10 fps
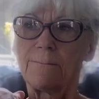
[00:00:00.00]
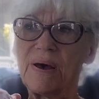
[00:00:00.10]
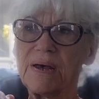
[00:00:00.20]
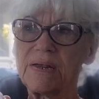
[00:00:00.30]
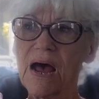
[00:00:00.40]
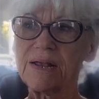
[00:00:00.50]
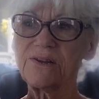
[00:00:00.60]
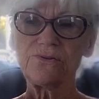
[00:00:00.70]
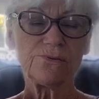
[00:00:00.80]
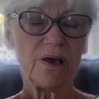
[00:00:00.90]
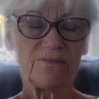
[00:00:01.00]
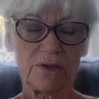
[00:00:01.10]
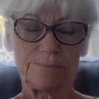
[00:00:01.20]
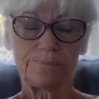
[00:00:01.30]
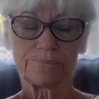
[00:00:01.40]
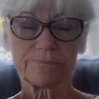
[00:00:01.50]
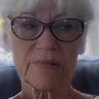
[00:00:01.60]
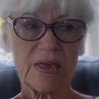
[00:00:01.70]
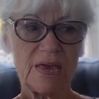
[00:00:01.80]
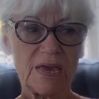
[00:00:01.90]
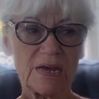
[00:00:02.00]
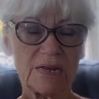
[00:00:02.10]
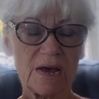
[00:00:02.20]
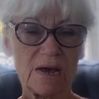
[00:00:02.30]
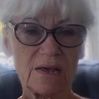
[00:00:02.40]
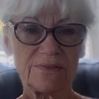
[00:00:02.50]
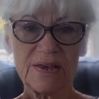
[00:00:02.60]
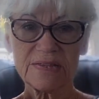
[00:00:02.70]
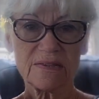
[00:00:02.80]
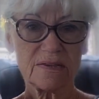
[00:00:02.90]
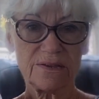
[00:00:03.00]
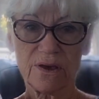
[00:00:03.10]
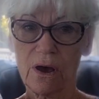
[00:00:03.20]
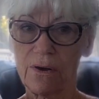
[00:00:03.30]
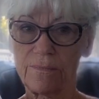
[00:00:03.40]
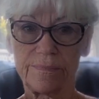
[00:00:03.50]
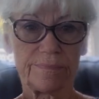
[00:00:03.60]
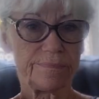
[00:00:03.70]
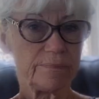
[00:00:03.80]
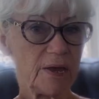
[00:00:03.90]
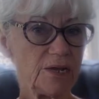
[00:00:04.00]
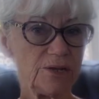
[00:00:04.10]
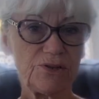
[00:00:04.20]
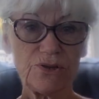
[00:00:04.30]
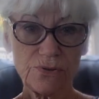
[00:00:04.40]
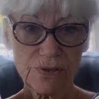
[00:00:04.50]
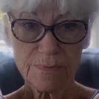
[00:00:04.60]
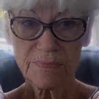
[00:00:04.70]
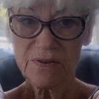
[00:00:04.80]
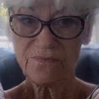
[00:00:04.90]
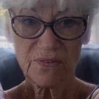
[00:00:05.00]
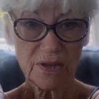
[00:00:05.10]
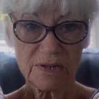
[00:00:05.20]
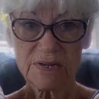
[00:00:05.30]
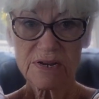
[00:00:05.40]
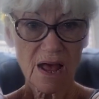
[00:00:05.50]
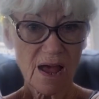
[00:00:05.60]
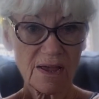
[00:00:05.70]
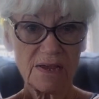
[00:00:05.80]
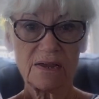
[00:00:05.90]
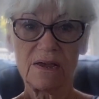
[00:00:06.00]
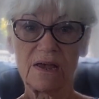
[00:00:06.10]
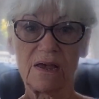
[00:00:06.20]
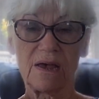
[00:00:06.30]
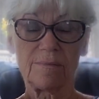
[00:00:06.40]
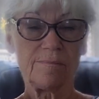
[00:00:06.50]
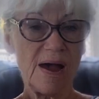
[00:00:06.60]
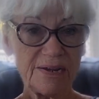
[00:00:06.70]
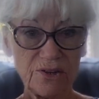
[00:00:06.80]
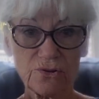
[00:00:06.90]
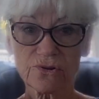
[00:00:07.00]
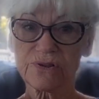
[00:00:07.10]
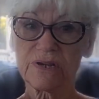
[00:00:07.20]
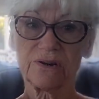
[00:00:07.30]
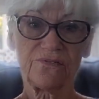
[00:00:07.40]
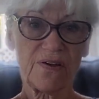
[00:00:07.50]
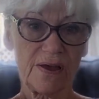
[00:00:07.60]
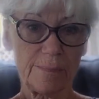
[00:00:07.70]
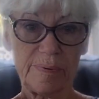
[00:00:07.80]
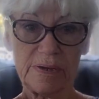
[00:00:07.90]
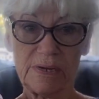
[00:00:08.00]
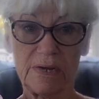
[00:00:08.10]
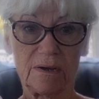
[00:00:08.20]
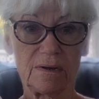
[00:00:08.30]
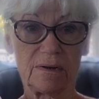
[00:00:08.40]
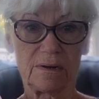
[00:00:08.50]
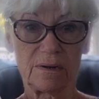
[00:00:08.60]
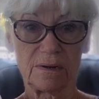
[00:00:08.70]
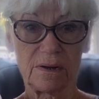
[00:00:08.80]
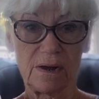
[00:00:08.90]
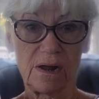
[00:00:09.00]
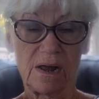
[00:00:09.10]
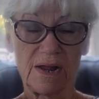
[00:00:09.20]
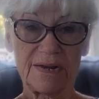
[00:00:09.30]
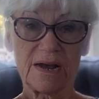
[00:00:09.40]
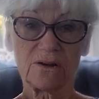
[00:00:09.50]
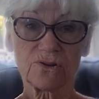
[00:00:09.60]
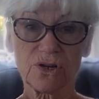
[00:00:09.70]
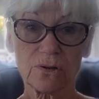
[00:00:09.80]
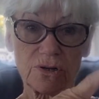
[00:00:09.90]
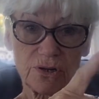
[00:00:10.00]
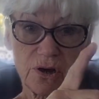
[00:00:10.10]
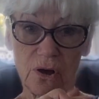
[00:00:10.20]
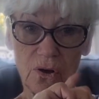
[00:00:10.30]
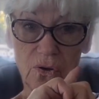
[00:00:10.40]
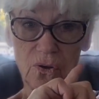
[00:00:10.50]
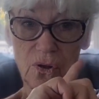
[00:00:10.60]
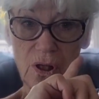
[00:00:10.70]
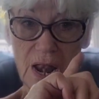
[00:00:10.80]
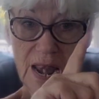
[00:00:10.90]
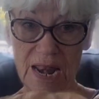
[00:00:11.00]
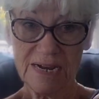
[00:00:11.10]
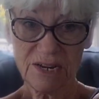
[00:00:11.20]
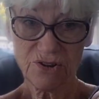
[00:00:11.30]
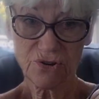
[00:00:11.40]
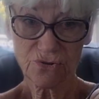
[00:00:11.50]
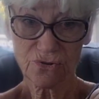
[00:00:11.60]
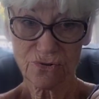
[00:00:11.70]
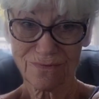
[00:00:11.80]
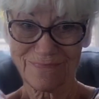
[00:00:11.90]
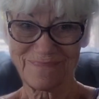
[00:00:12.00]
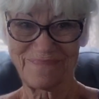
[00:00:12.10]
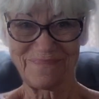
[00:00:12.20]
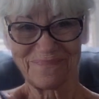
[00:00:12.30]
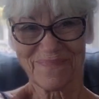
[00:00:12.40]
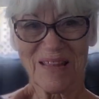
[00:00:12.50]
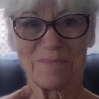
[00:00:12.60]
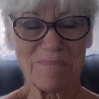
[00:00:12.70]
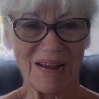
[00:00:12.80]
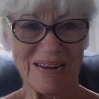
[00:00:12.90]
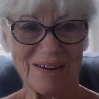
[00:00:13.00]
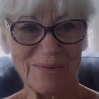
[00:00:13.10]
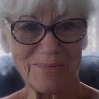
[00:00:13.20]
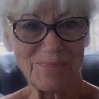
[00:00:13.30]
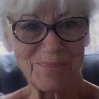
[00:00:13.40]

But I do love it. And uh, that's it, y'all. Do something fun today. Make yourself happy. And I'll talk to y'all later. Bye now.